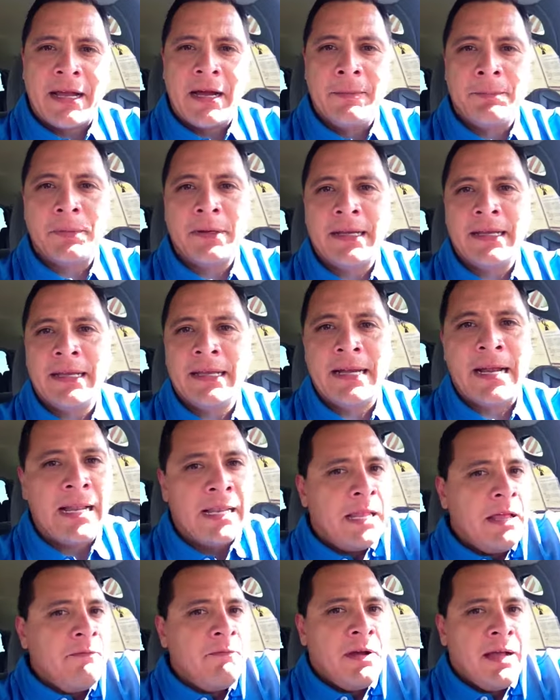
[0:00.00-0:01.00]
company, and I
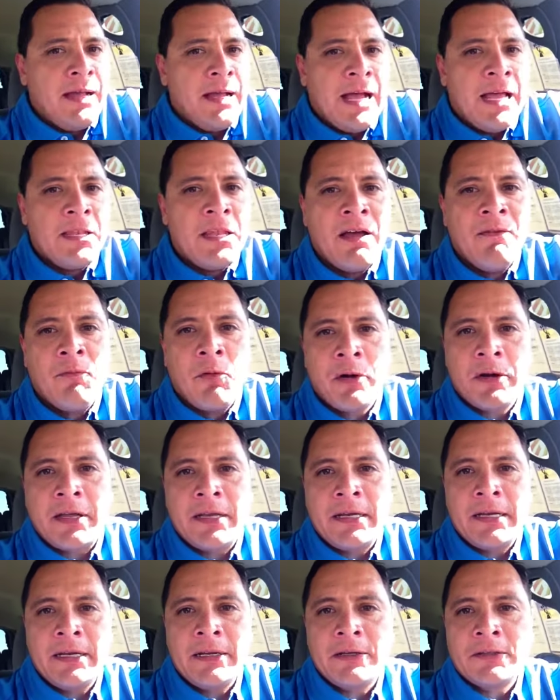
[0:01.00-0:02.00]
love I love
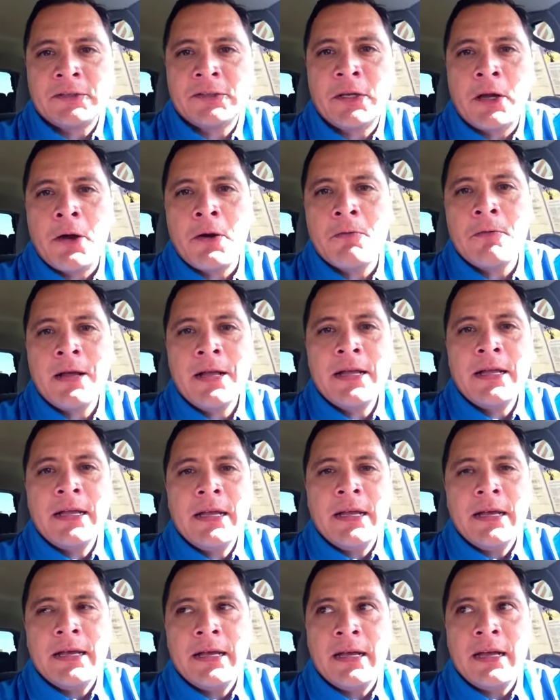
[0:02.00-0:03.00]
working here. So
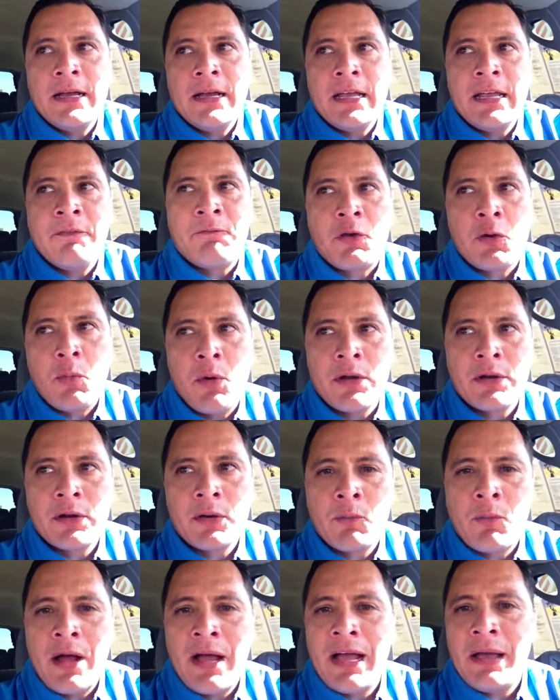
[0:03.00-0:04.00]
uh, if you're
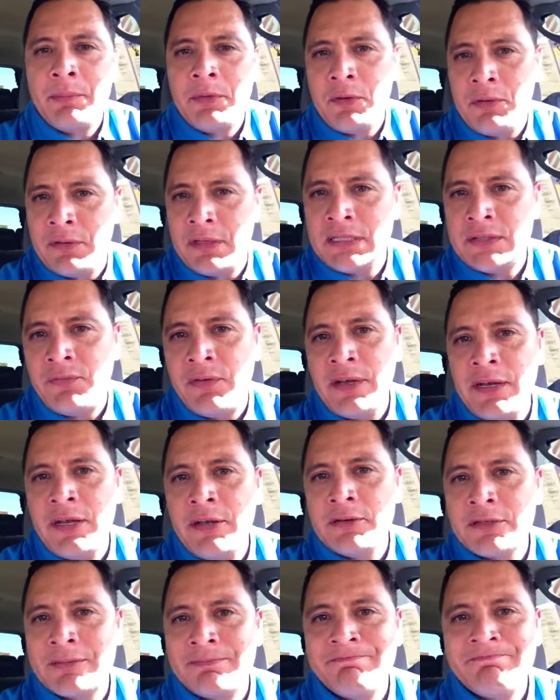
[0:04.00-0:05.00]
wondering why I'm doing these
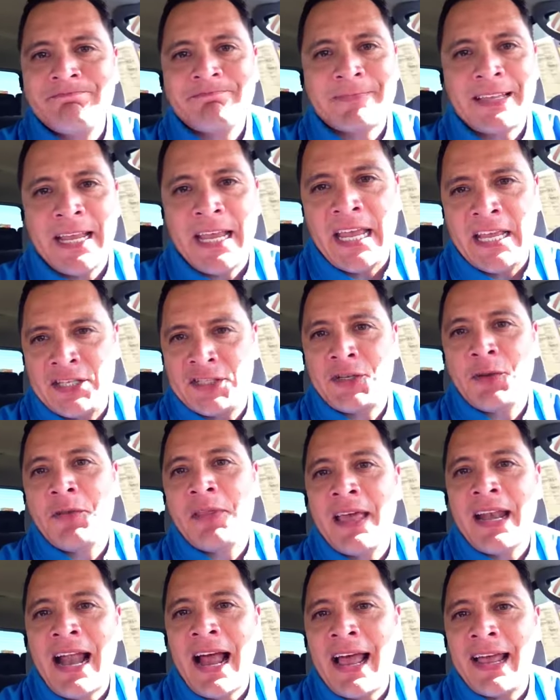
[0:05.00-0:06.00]
videos, it's so
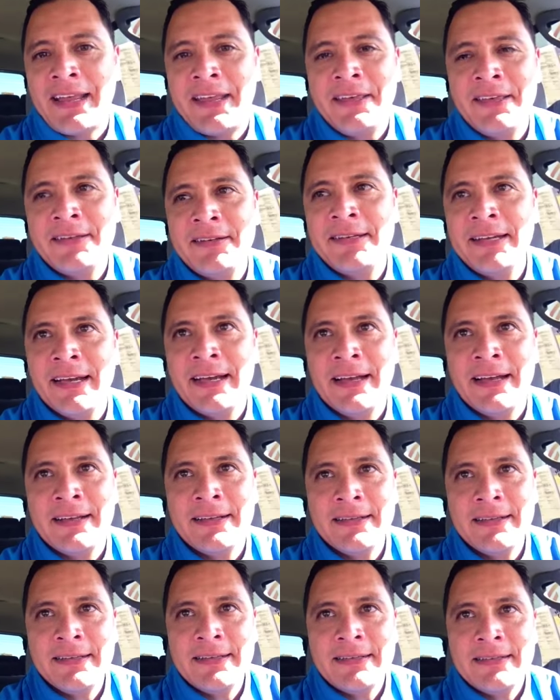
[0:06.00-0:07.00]
that I could uh,
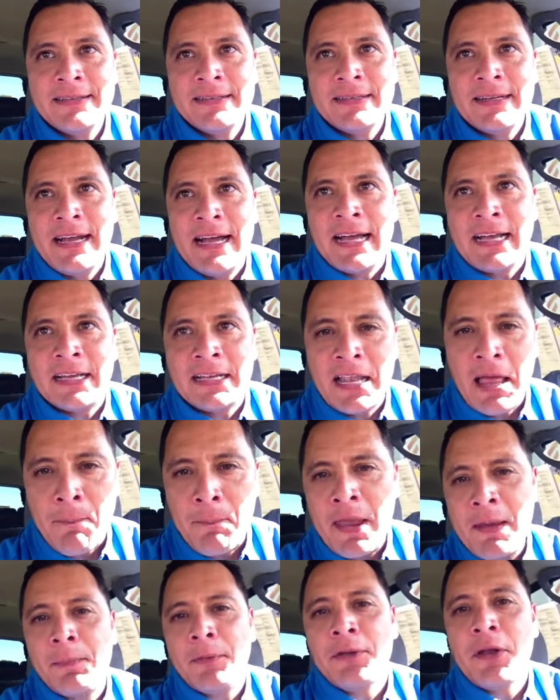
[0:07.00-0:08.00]
I could let
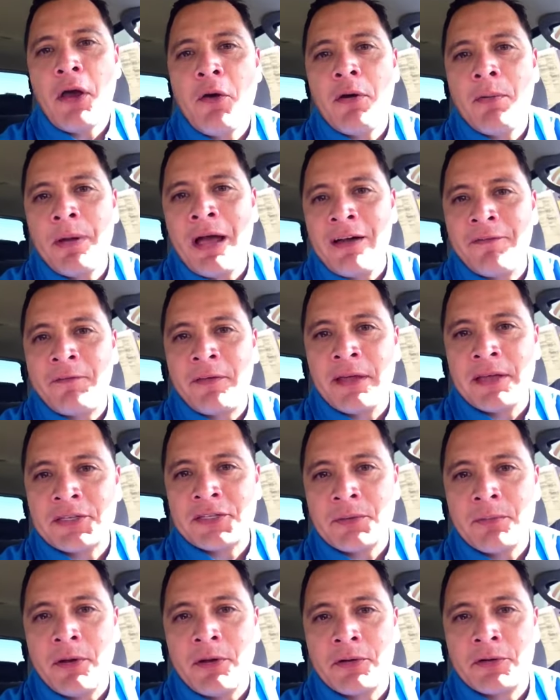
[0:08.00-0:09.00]
people know about
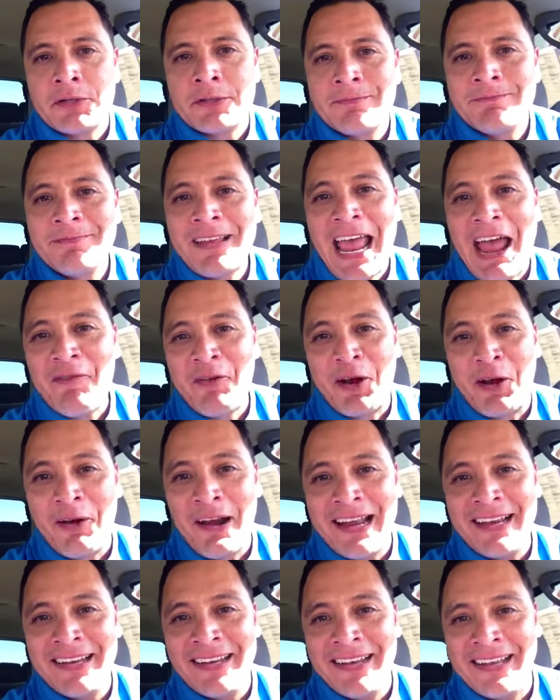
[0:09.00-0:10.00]
Fiesta Motors. Have a
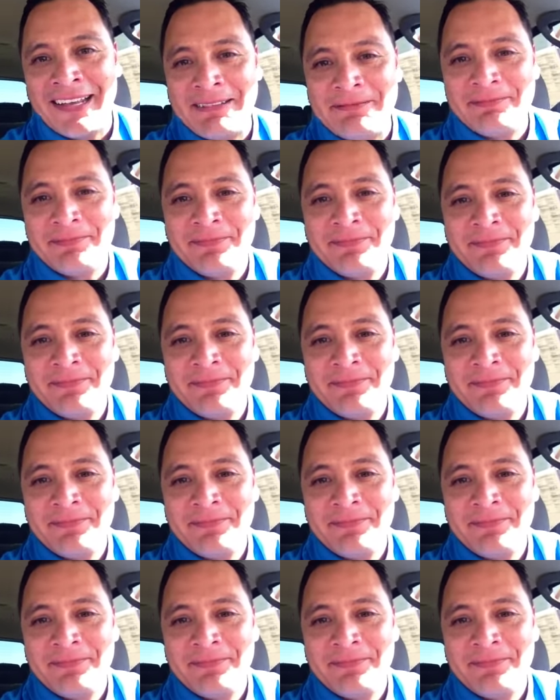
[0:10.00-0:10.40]
great day.